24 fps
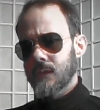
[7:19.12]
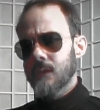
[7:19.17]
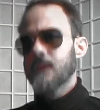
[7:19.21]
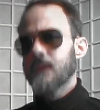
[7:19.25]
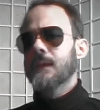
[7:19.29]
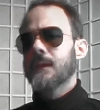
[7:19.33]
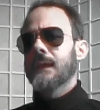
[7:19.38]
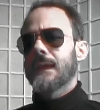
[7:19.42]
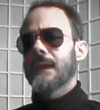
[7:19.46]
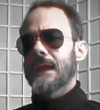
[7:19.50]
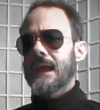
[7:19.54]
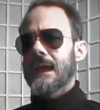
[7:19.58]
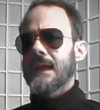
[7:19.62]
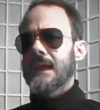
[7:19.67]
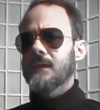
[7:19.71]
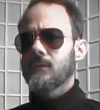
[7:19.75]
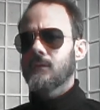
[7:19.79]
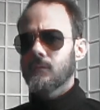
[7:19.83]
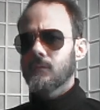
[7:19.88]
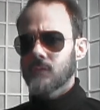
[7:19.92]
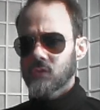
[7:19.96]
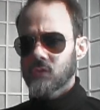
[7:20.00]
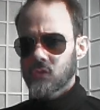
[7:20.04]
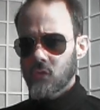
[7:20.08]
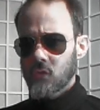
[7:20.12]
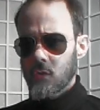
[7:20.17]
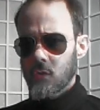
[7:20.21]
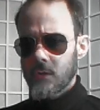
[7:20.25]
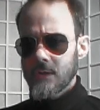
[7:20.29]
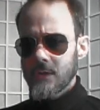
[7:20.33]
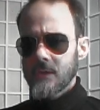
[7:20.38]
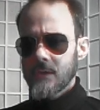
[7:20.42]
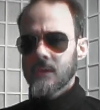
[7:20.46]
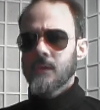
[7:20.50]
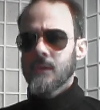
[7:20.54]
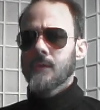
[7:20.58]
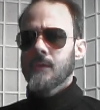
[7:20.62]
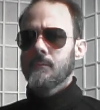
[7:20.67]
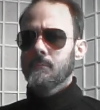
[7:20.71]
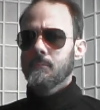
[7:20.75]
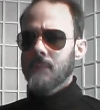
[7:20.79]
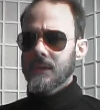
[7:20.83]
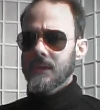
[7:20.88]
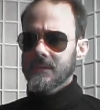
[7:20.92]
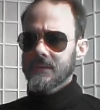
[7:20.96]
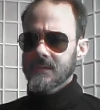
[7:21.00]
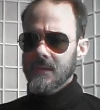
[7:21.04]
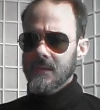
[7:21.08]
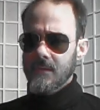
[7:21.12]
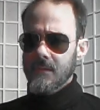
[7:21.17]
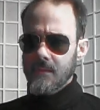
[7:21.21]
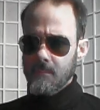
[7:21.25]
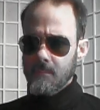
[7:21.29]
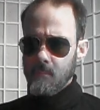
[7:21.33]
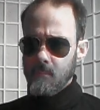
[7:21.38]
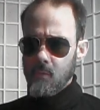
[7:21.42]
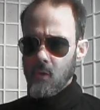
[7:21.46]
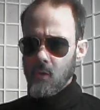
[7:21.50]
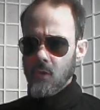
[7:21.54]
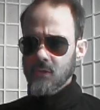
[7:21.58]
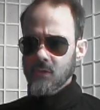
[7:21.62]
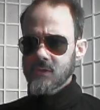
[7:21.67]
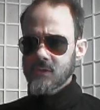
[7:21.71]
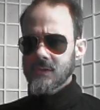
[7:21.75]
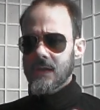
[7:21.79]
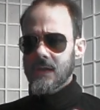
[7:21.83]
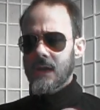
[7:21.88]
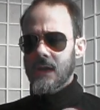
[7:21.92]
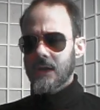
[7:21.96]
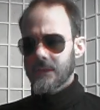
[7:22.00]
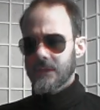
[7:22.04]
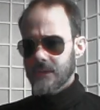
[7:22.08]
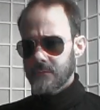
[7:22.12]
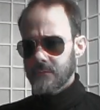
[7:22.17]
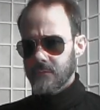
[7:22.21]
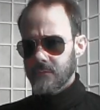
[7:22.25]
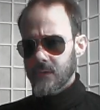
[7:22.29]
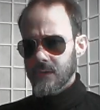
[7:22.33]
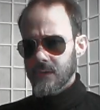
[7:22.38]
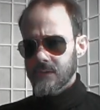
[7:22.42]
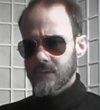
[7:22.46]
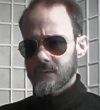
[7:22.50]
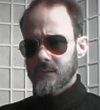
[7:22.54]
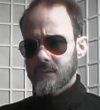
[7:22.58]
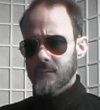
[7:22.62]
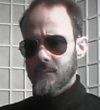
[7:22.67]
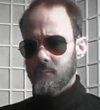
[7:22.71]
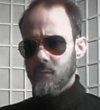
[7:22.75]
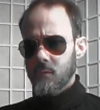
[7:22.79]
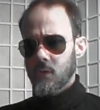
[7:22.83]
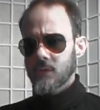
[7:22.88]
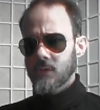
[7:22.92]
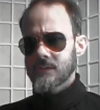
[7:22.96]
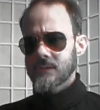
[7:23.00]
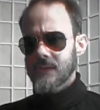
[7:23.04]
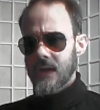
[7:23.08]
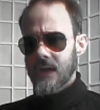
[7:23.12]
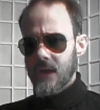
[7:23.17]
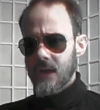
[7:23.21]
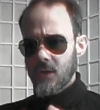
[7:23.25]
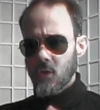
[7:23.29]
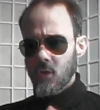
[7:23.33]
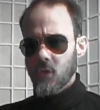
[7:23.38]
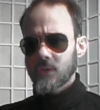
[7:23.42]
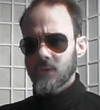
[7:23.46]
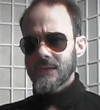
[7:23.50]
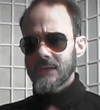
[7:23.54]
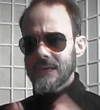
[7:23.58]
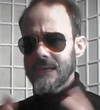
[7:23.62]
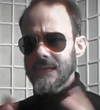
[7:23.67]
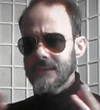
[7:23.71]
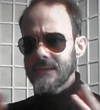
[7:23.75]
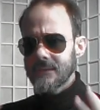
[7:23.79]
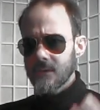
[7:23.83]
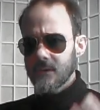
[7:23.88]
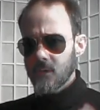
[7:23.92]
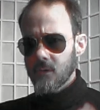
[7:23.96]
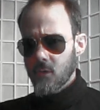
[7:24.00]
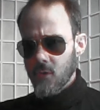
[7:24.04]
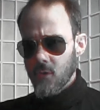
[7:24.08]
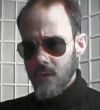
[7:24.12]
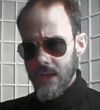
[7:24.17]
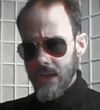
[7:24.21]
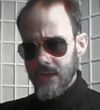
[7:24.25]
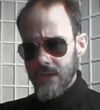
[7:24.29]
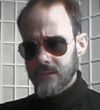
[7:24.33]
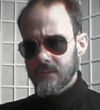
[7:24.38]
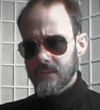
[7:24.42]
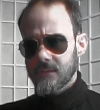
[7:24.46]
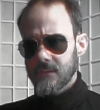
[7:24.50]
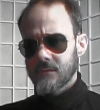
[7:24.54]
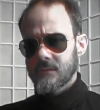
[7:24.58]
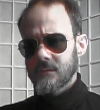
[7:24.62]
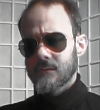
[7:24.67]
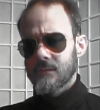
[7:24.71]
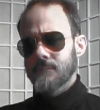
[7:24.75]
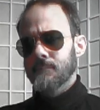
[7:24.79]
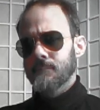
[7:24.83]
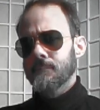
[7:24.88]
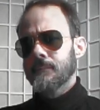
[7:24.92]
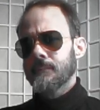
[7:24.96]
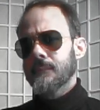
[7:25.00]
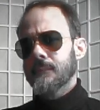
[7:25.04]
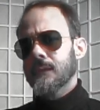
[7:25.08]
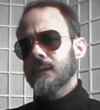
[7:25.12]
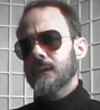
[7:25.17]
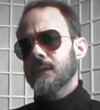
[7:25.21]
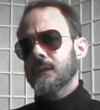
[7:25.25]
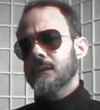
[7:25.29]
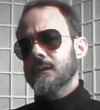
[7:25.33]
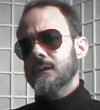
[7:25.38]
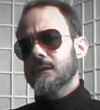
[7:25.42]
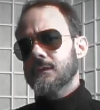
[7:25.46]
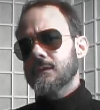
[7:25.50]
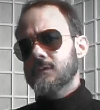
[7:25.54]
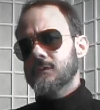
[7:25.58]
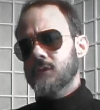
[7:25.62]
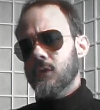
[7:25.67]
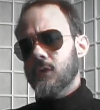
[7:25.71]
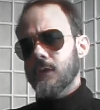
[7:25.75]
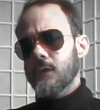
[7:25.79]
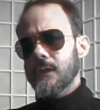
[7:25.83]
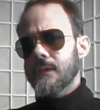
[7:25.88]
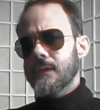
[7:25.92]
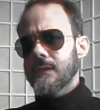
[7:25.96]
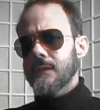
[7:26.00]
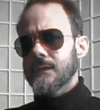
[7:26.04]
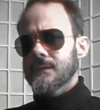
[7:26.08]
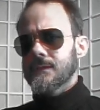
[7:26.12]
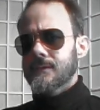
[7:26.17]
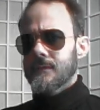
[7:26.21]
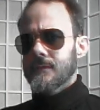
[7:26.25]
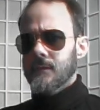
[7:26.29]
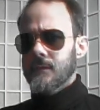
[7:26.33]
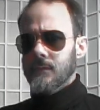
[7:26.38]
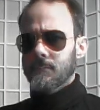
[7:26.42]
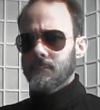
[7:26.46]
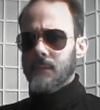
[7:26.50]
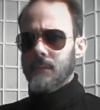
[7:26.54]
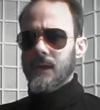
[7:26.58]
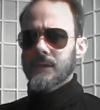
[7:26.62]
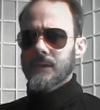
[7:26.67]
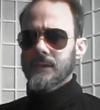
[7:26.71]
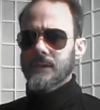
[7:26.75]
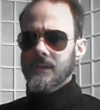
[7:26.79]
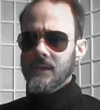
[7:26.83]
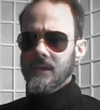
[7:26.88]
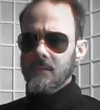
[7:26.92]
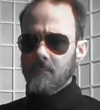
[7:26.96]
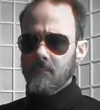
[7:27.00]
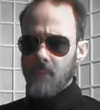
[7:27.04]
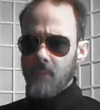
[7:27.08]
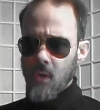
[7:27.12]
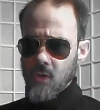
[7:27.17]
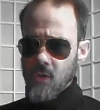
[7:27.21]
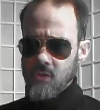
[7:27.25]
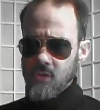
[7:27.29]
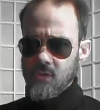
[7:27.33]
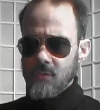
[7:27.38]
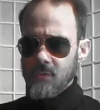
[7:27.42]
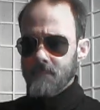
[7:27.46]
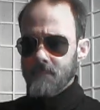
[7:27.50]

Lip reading: kind of story, but the plots are different. The plots are not interconnected. So in this third part, Il Boss,